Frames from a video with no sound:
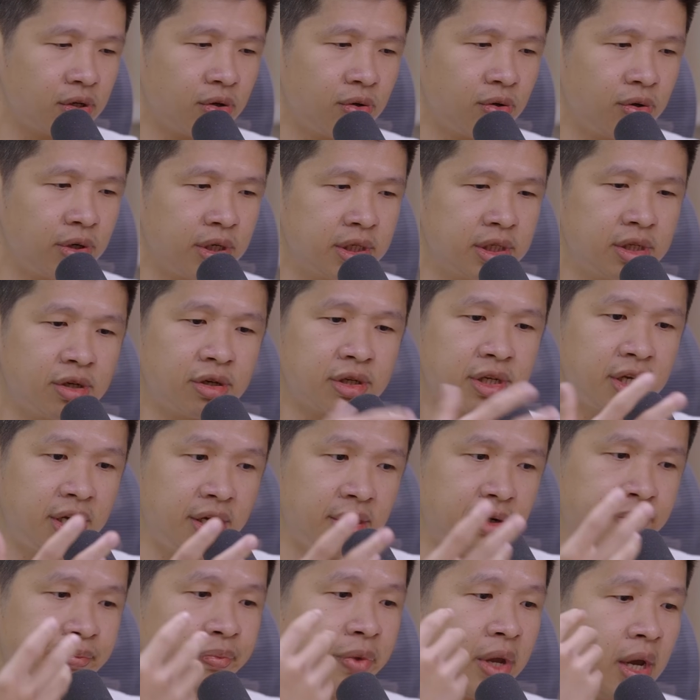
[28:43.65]
So it's not
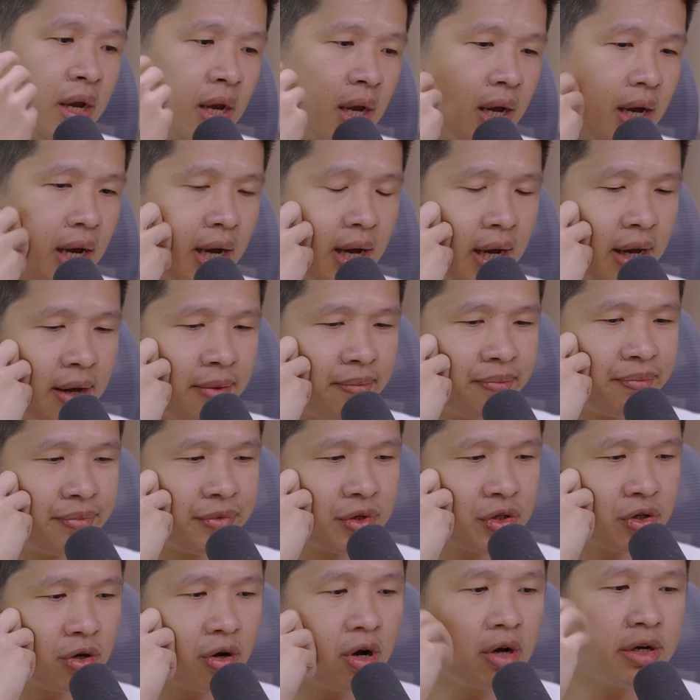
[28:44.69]
here.
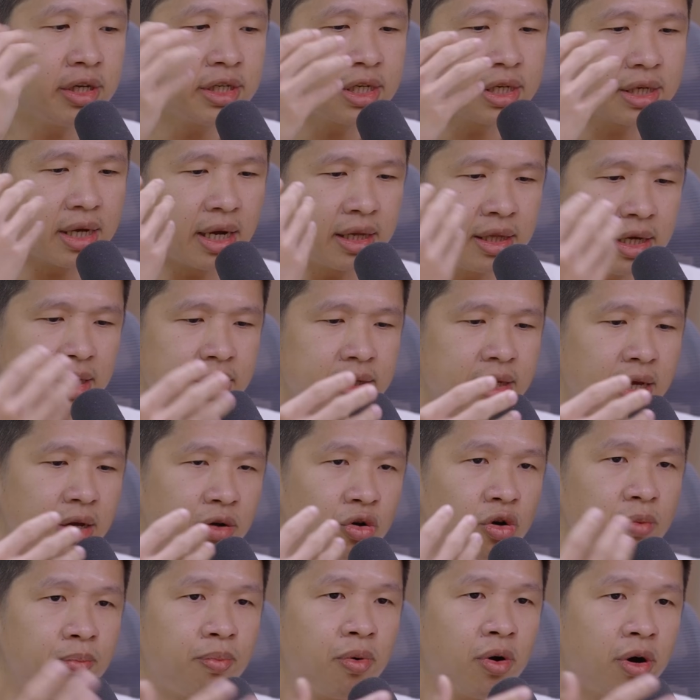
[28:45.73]
So all this, I think the
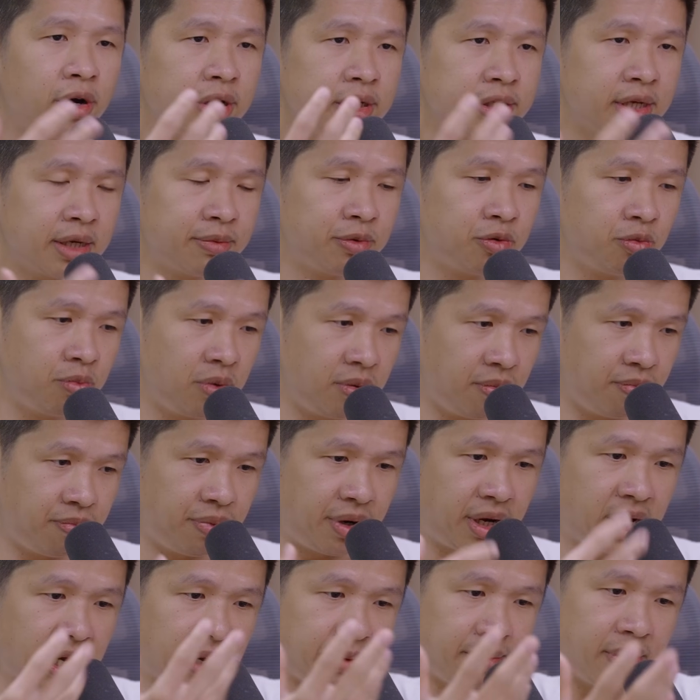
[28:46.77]
good points have to be
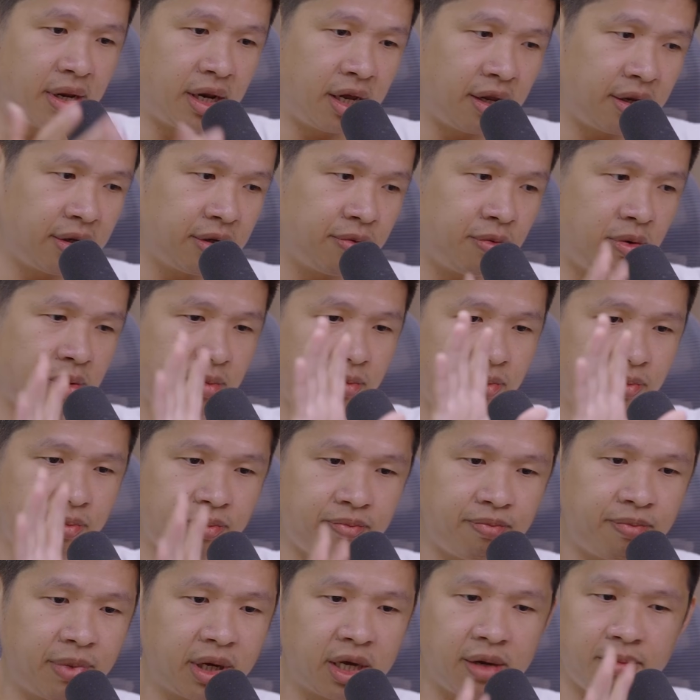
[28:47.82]
bring up, and then we
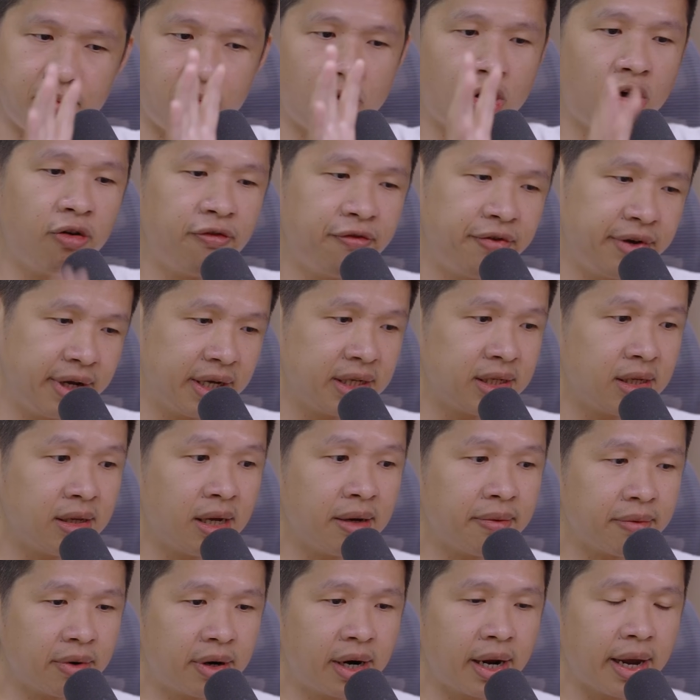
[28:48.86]
make it more obvious,
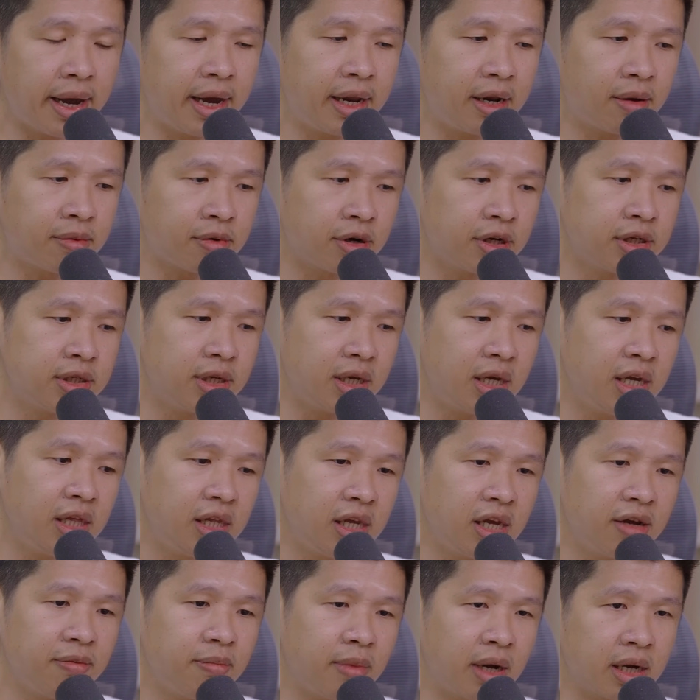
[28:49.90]
right? And of course, the
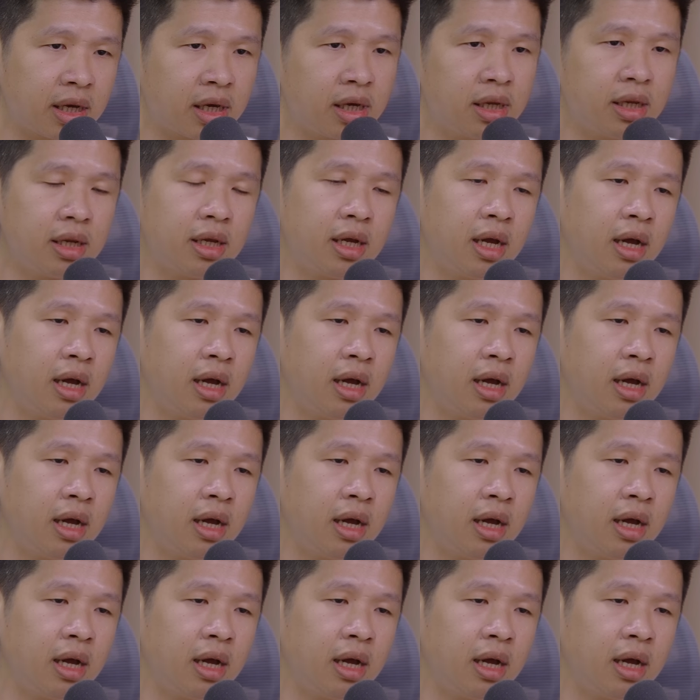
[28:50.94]
ETF market.